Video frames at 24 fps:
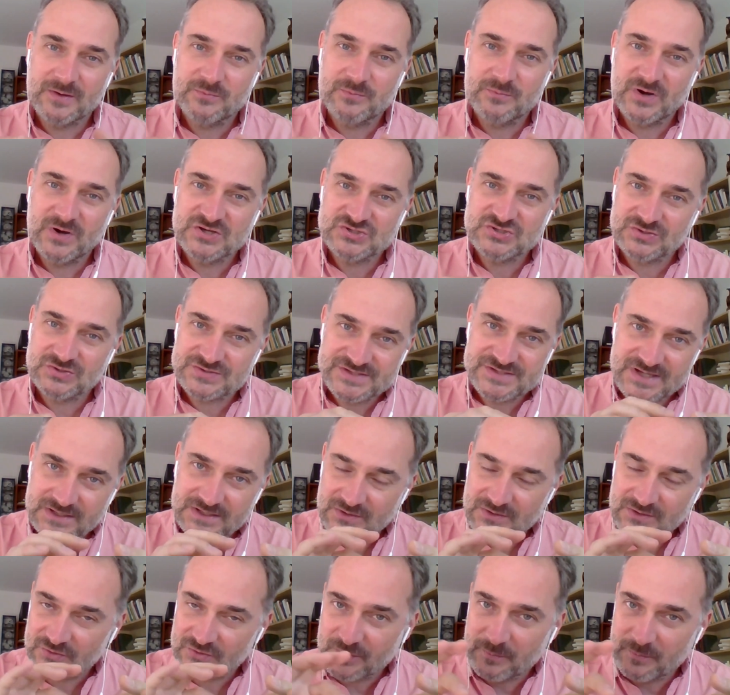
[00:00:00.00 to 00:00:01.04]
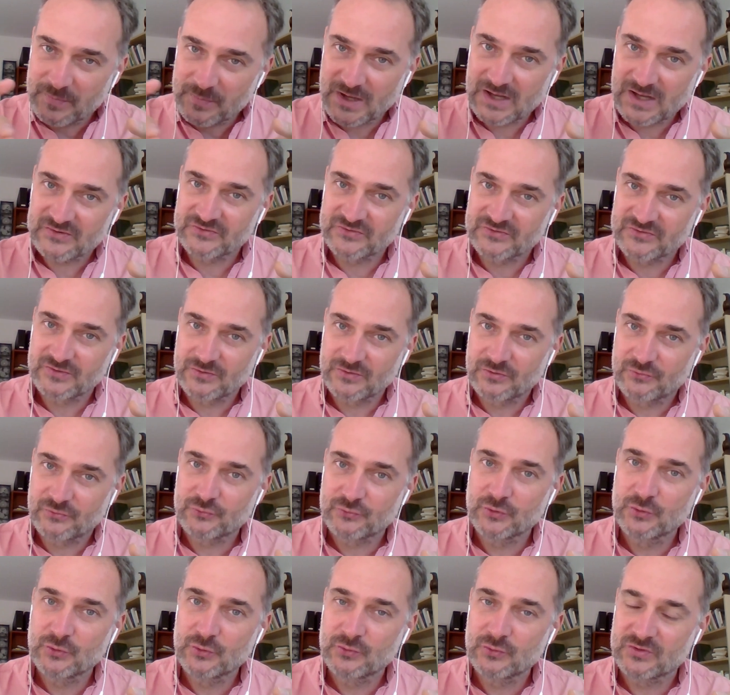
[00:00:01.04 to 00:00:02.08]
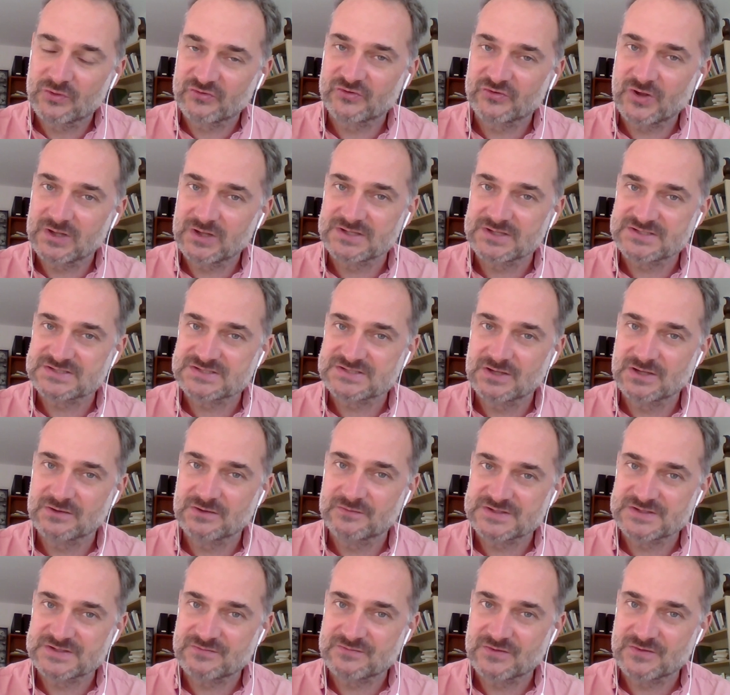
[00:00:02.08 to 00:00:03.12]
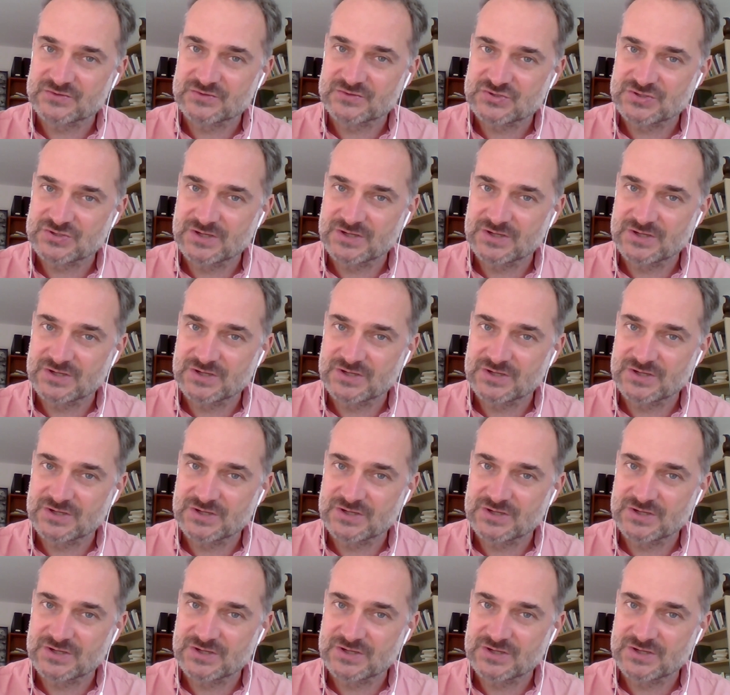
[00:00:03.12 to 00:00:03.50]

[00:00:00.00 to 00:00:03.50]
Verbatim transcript: a vibrational signal to pass through the solid surface of the